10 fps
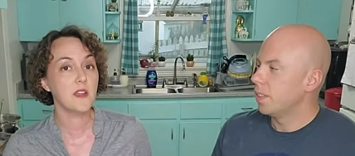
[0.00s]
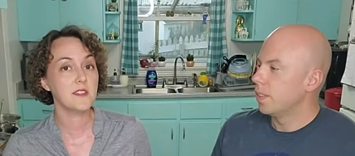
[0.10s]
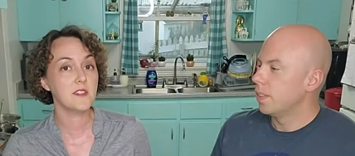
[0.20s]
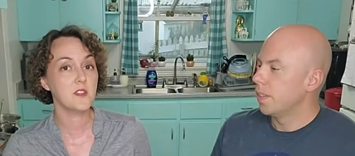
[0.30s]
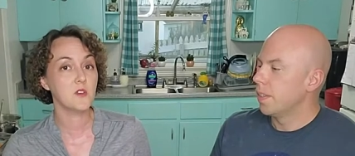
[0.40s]

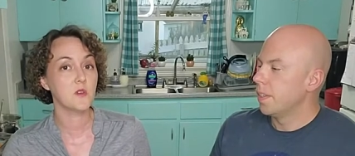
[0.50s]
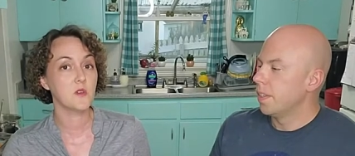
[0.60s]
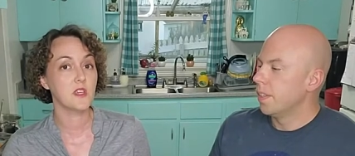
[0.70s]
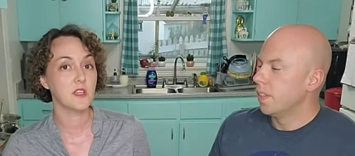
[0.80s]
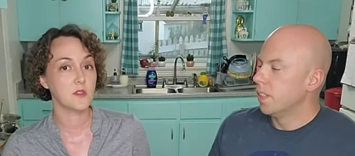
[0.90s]
Speaker 1: to get
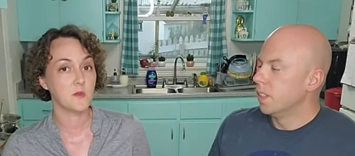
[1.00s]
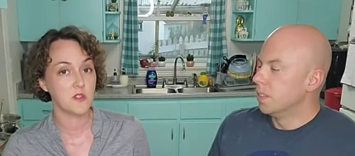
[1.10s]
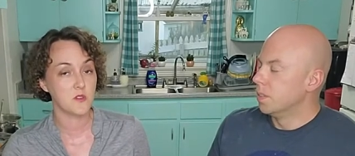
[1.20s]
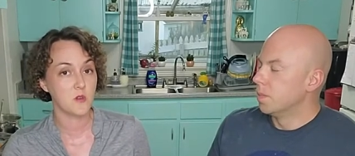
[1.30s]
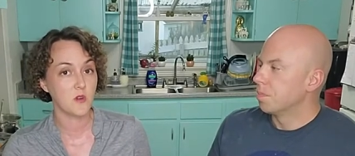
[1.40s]
some
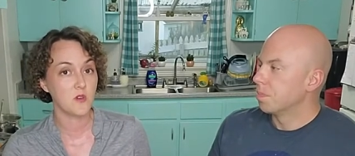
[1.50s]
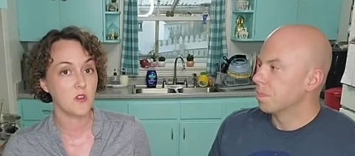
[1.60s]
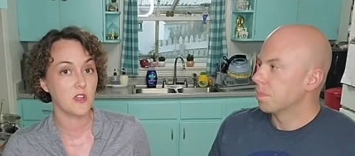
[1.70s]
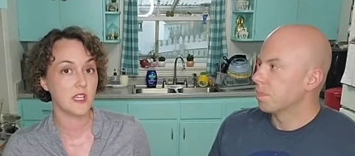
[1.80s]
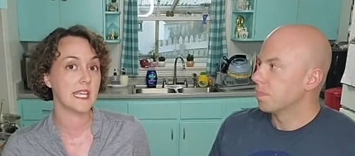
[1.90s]
historical
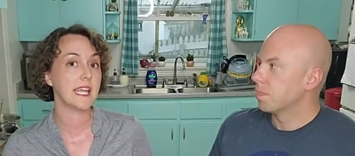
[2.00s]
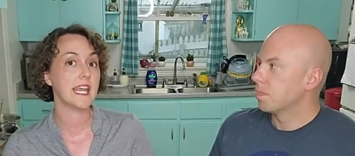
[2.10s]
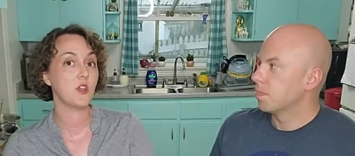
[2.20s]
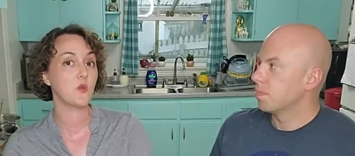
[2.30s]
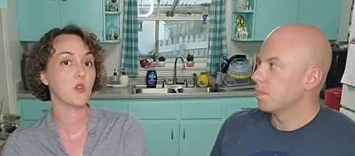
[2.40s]
cooking and you
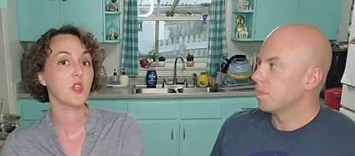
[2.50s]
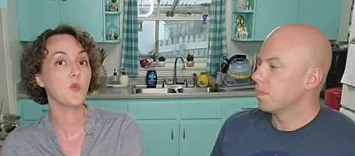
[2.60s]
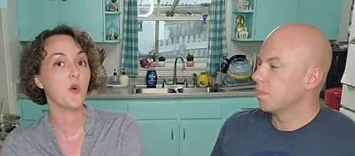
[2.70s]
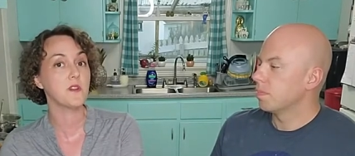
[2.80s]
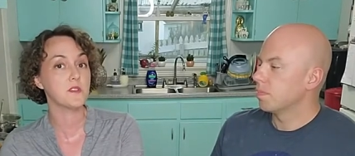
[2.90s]
really want
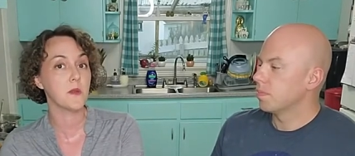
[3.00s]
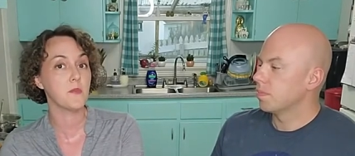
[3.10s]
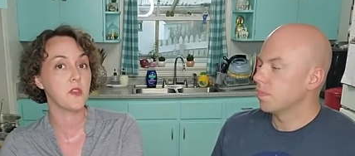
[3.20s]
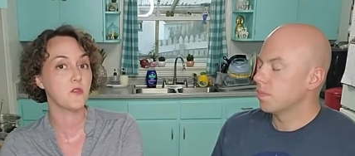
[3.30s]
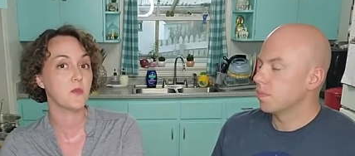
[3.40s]
something
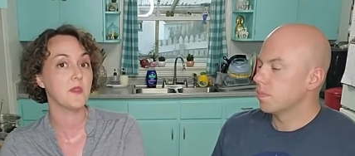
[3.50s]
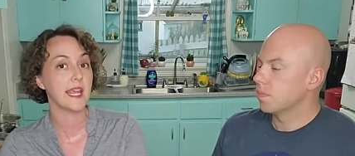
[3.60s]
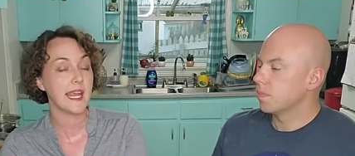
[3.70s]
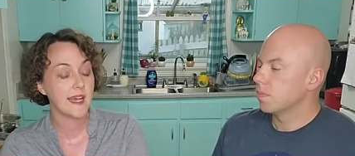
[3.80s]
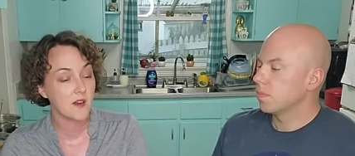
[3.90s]
from the
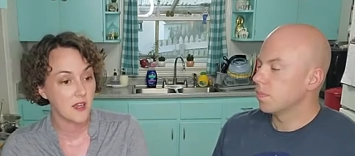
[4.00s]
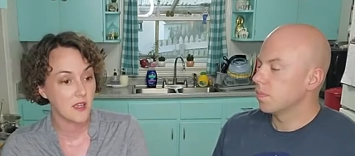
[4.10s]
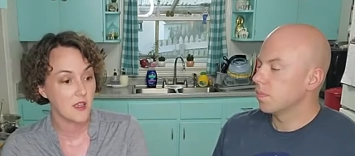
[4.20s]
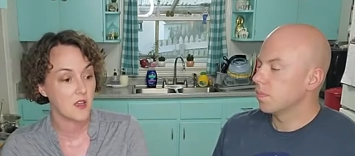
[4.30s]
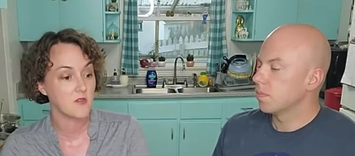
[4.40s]
era
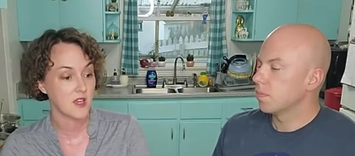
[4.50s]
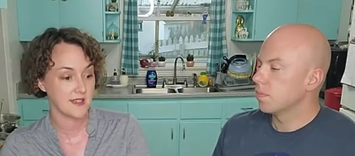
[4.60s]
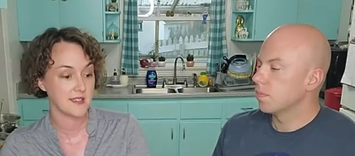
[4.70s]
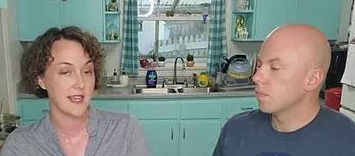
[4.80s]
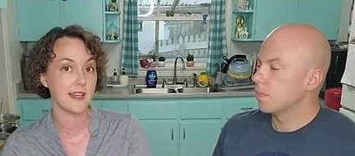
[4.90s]
of
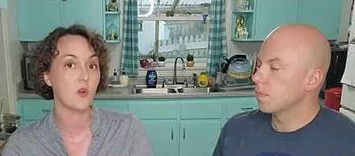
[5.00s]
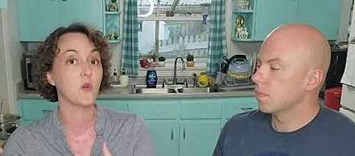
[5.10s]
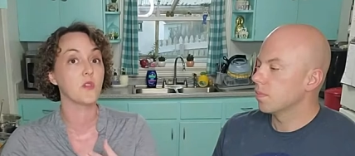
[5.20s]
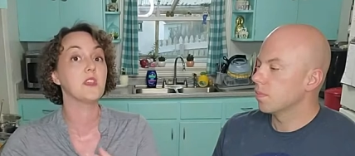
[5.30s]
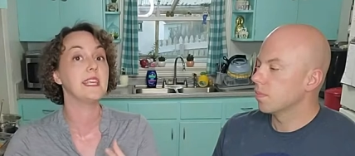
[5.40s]
Titanic or the
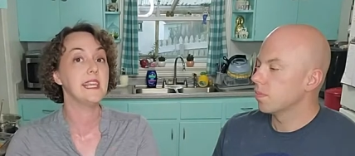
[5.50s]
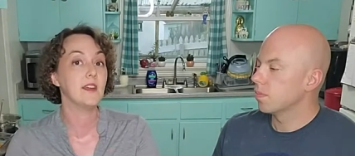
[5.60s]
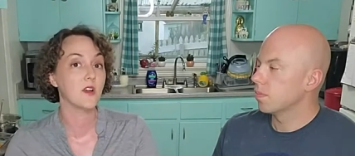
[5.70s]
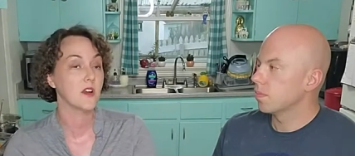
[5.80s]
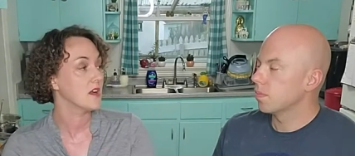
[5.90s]

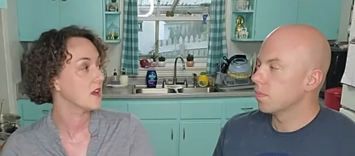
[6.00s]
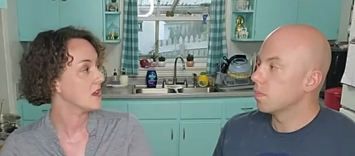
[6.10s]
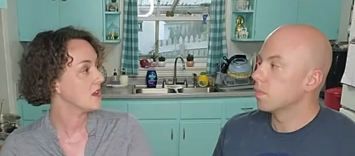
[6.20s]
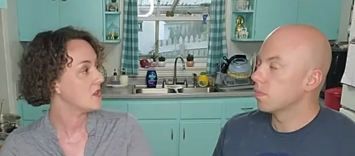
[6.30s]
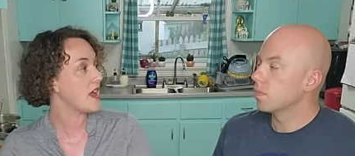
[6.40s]
year
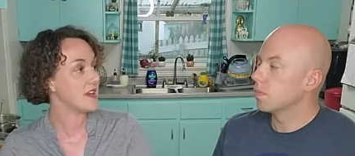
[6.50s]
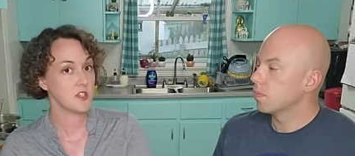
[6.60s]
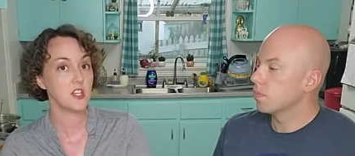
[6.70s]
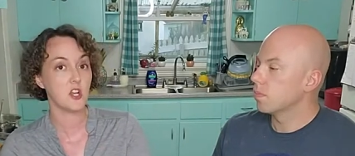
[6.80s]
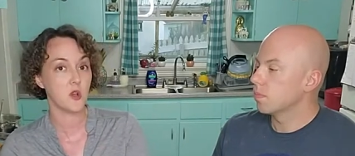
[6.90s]
that, you know,